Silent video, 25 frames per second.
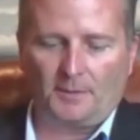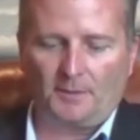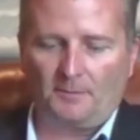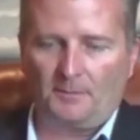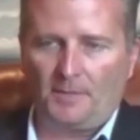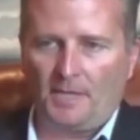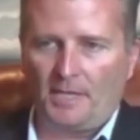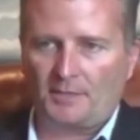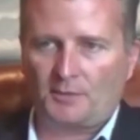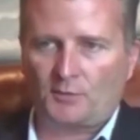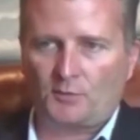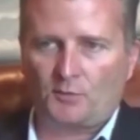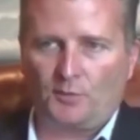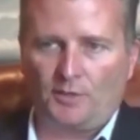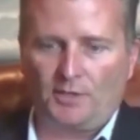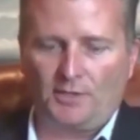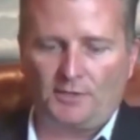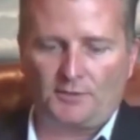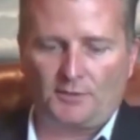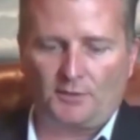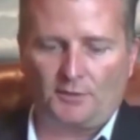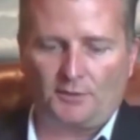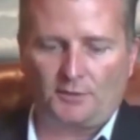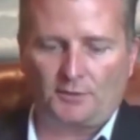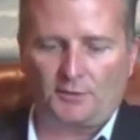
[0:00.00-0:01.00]
of the best
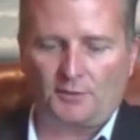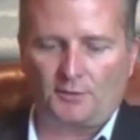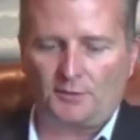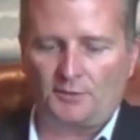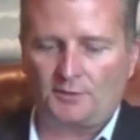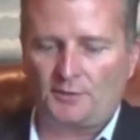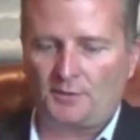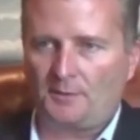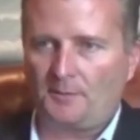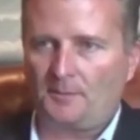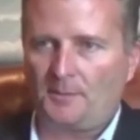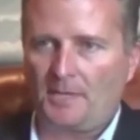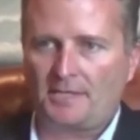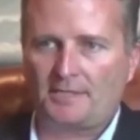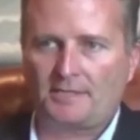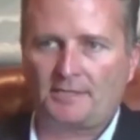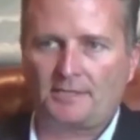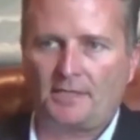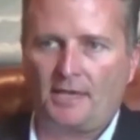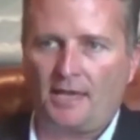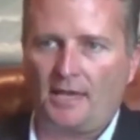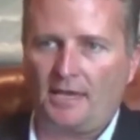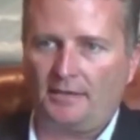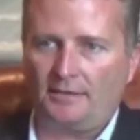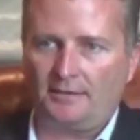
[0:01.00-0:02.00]
researchers, the best
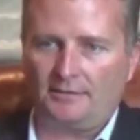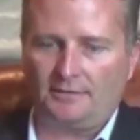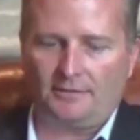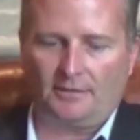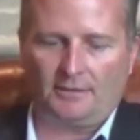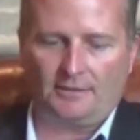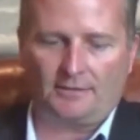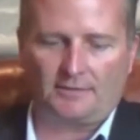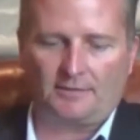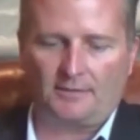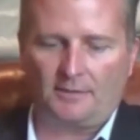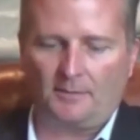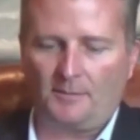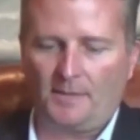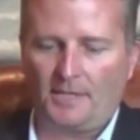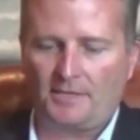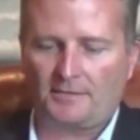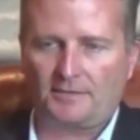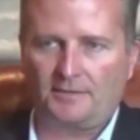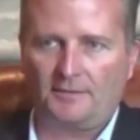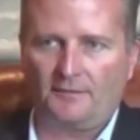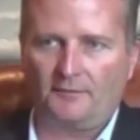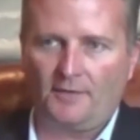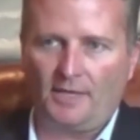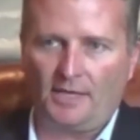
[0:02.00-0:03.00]
scientists, the
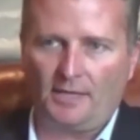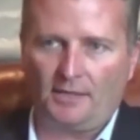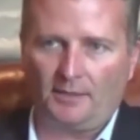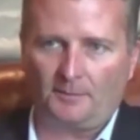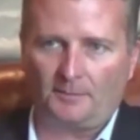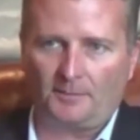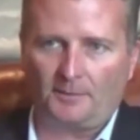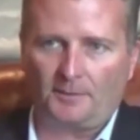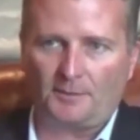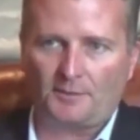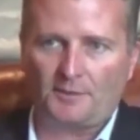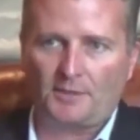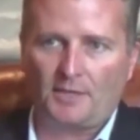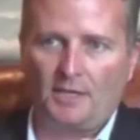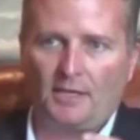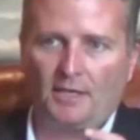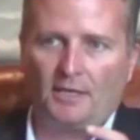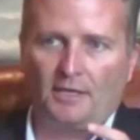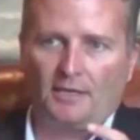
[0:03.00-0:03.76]
best developers